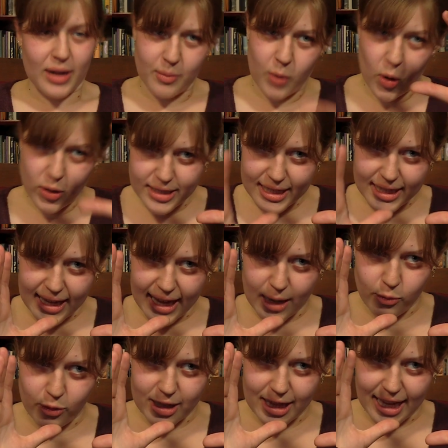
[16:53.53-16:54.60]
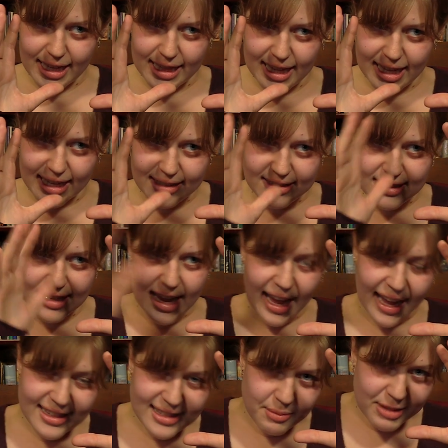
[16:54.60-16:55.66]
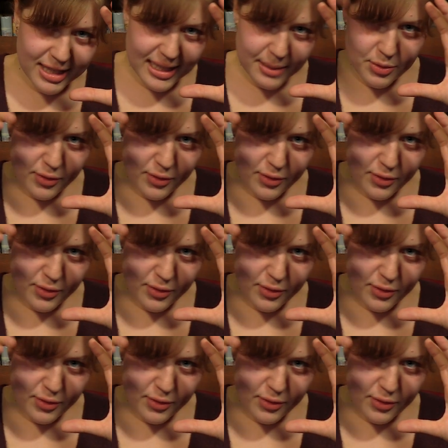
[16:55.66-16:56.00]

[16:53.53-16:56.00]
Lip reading: holding a camera like this and something keeps